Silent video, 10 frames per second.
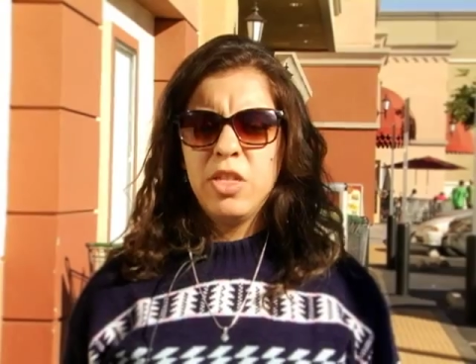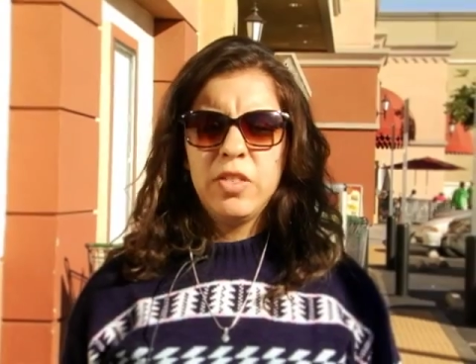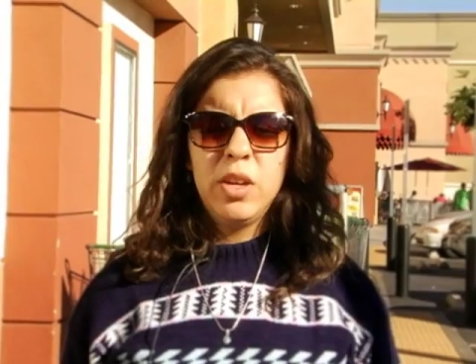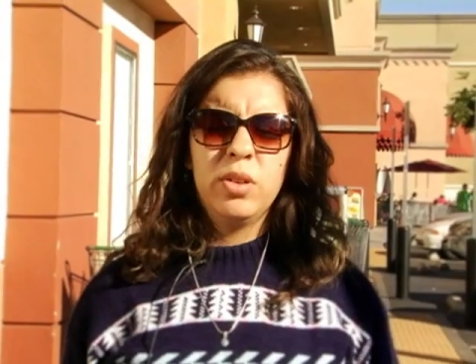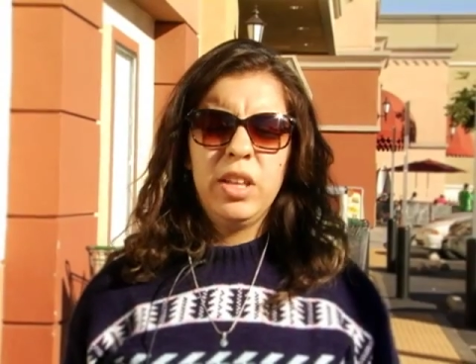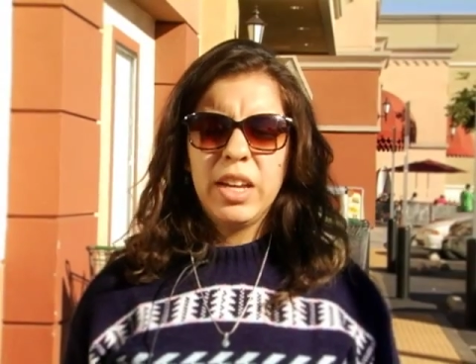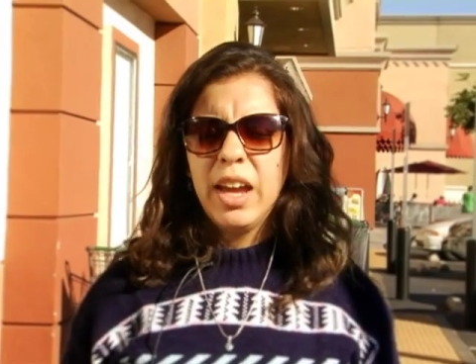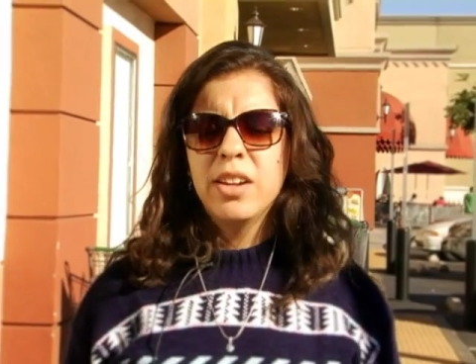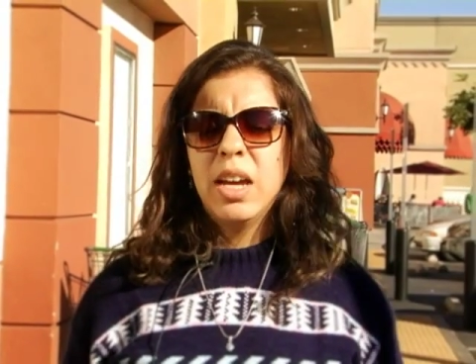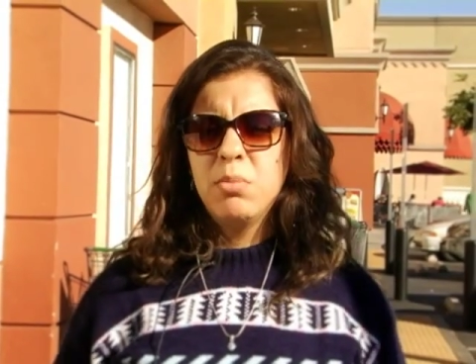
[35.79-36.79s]
I thought they were like
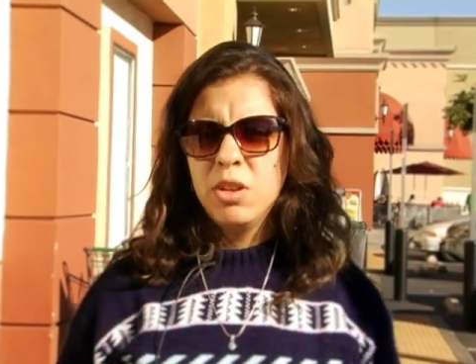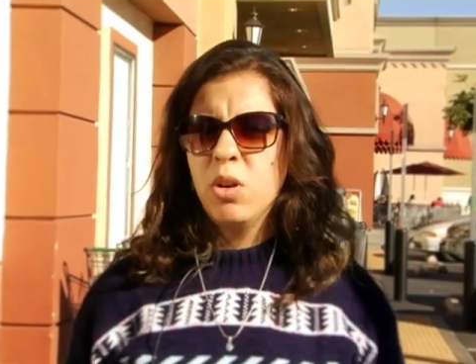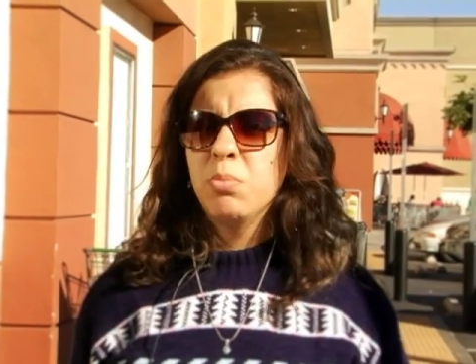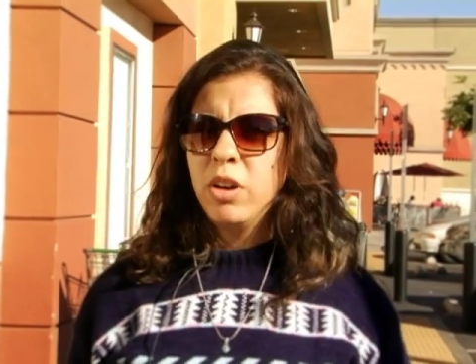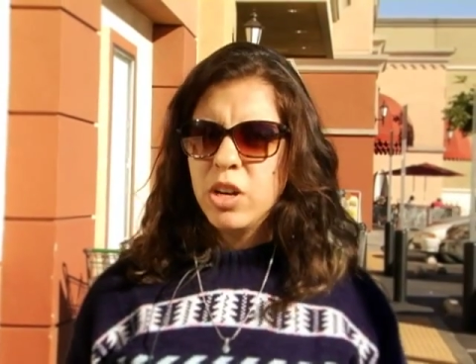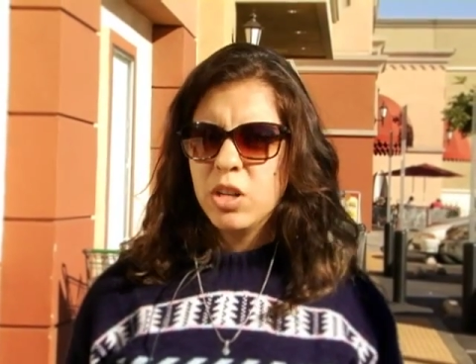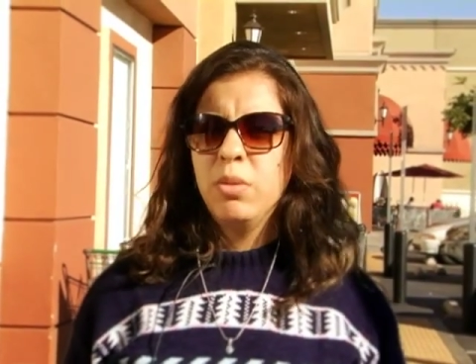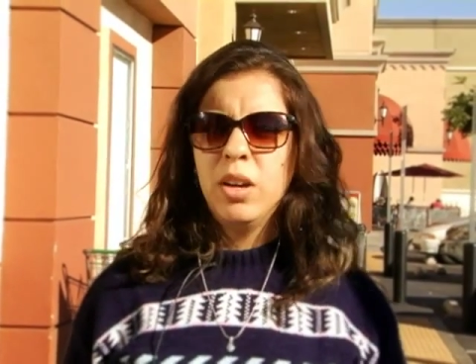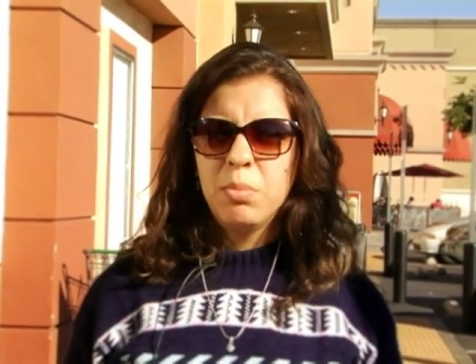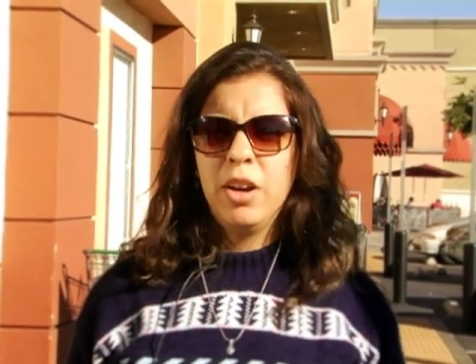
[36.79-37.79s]
anti-big
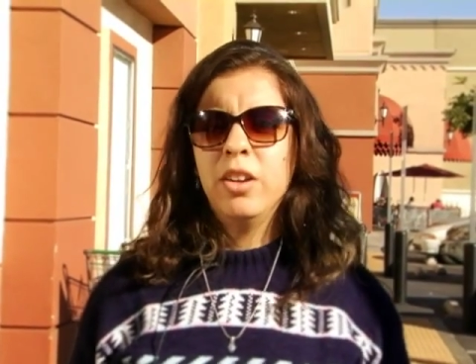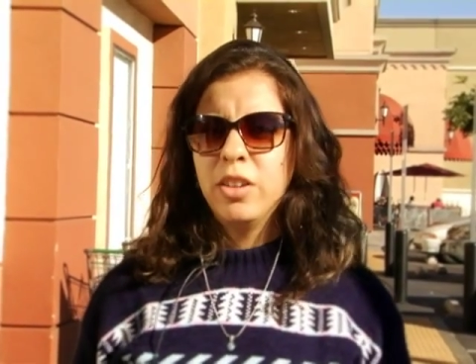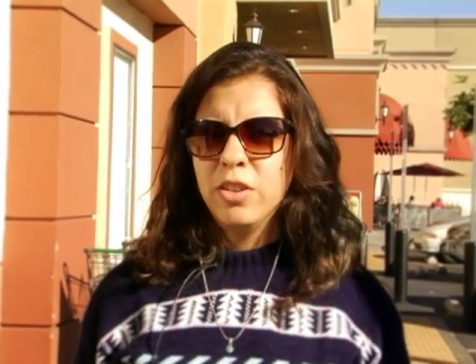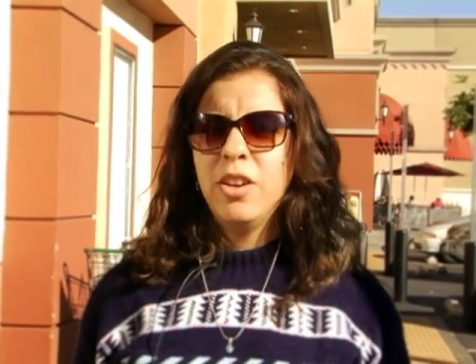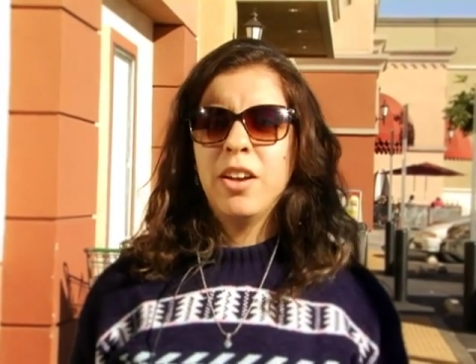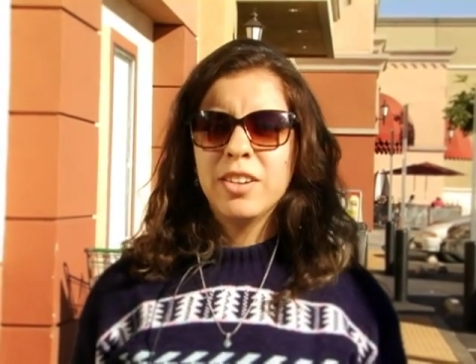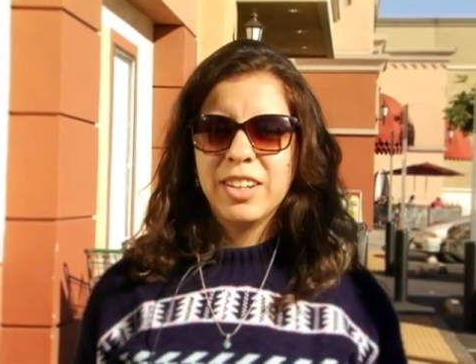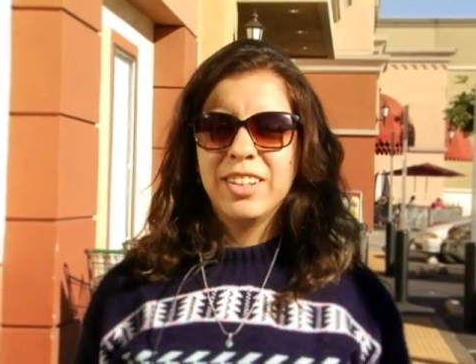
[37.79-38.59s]
corporation, but apparently they're not.